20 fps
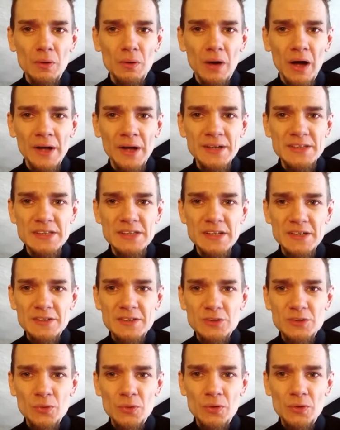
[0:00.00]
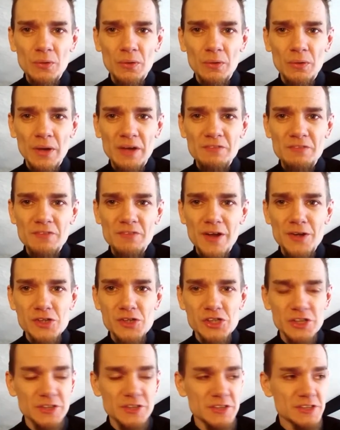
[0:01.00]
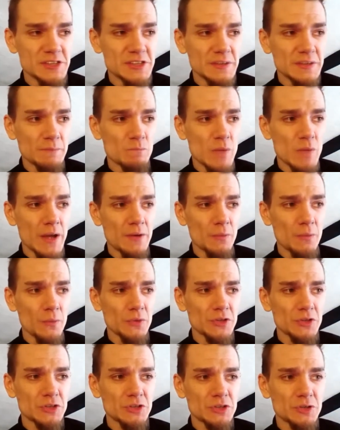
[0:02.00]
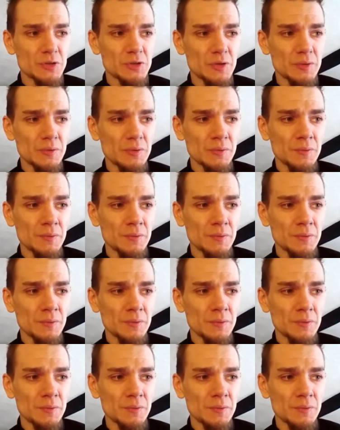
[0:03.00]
ideas or your inventions in order to